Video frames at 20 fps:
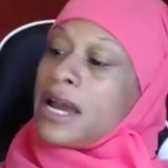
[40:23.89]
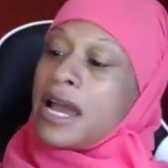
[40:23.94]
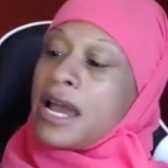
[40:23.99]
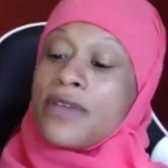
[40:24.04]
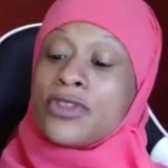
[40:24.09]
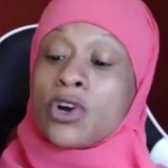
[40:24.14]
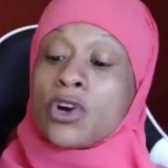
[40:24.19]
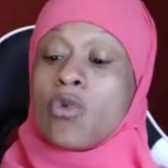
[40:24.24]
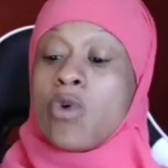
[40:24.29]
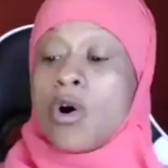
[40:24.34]

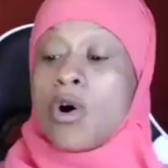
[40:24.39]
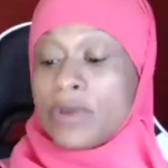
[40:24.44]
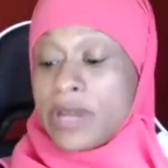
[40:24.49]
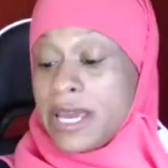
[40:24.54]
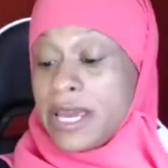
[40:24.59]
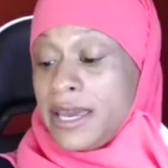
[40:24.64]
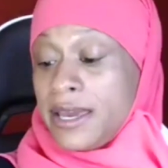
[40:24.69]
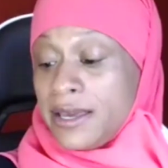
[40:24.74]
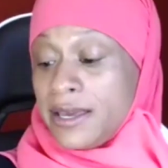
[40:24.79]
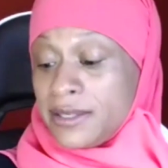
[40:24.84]
And the
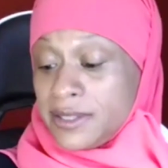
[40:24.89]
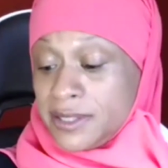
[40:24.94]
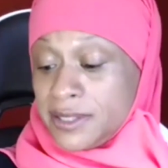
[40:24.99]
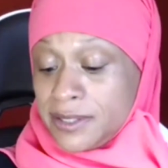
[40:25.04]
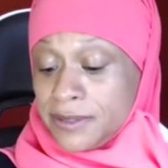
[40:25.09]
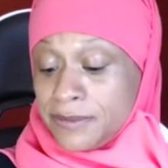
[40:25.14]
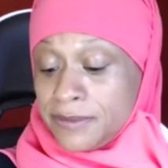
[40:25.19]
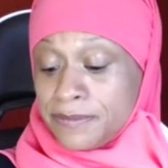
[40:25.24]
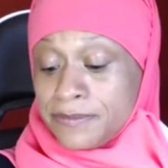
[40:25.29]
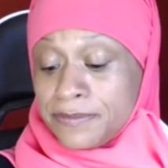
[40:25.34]
quote
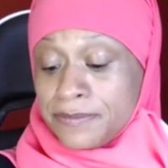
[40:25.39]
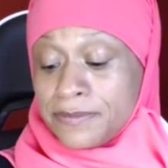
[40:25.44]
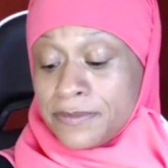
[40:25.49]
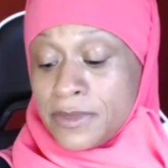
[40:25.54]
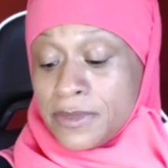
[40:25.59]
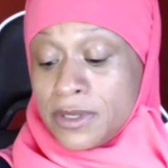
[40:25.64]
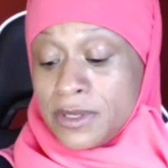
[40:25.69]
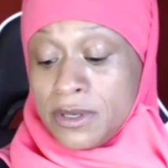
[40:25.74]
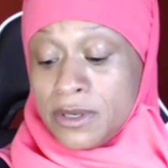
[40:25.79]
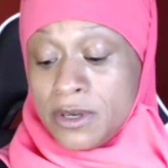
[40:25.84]
is
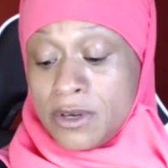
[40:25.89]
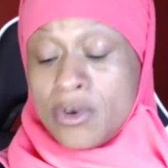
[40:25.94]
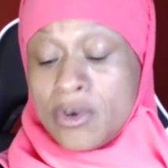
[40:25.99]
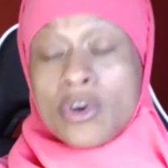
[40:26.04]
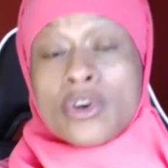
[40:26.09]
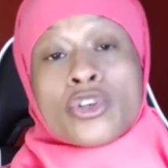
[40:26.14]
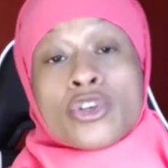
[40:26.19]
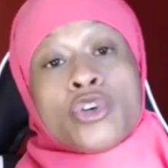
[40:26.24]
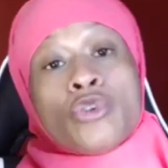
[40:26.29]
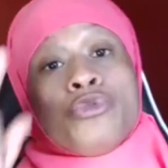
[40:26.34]

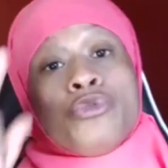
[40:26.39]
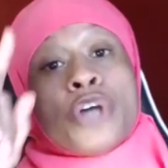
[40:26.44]
You